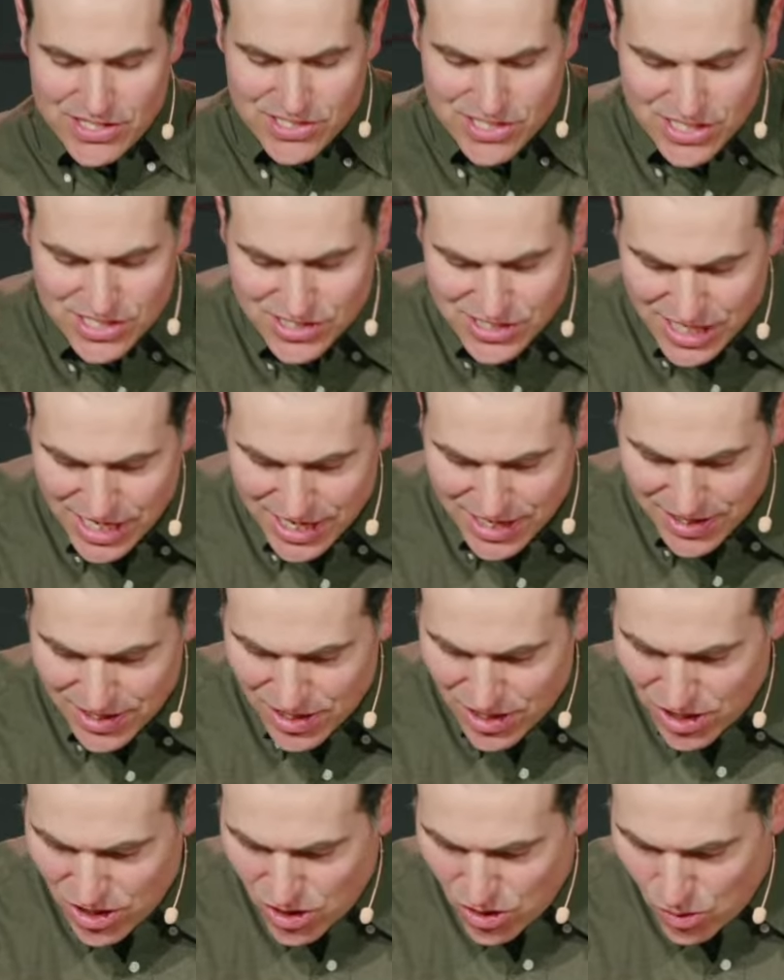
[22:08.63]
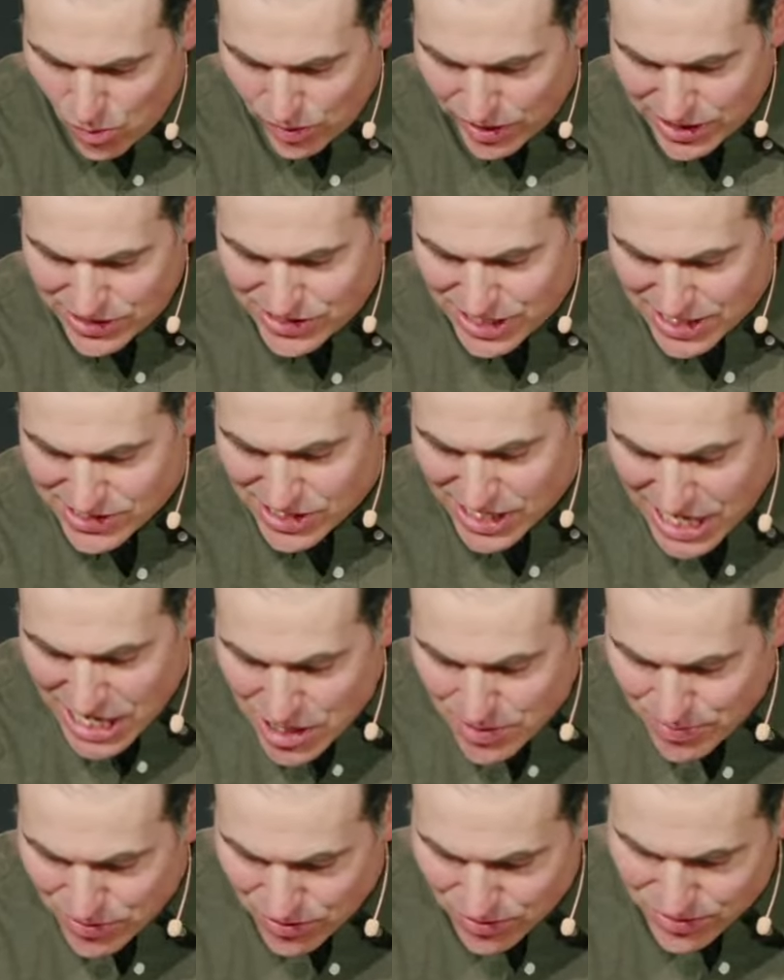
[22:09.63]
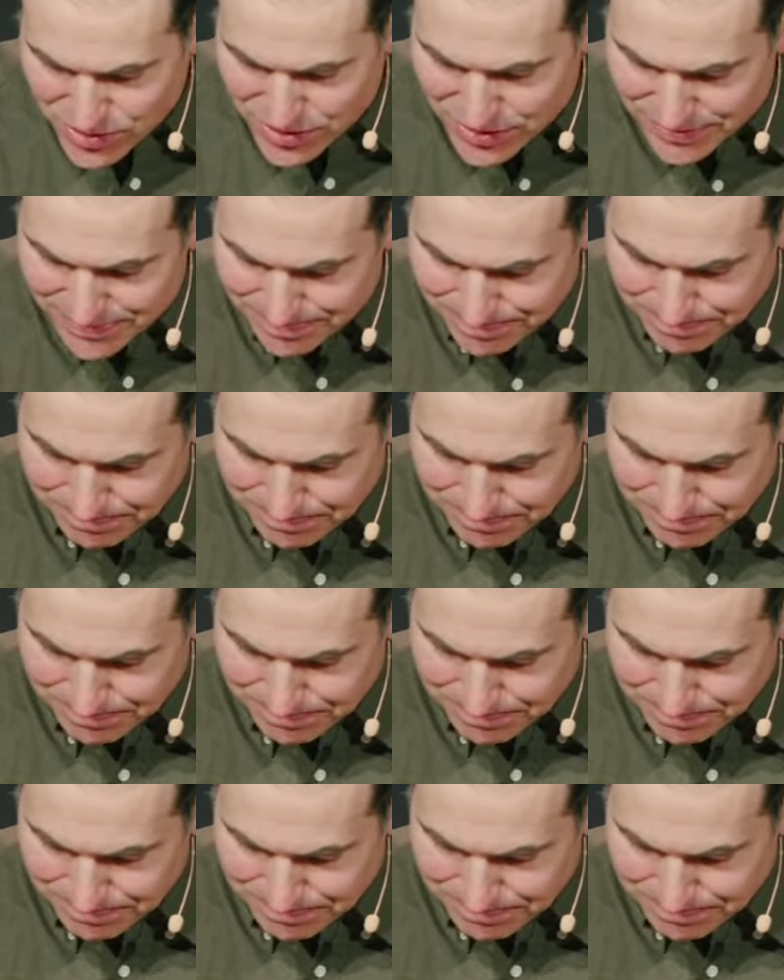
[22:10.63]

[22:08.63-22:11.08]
This is uh, what it says in Hebrews.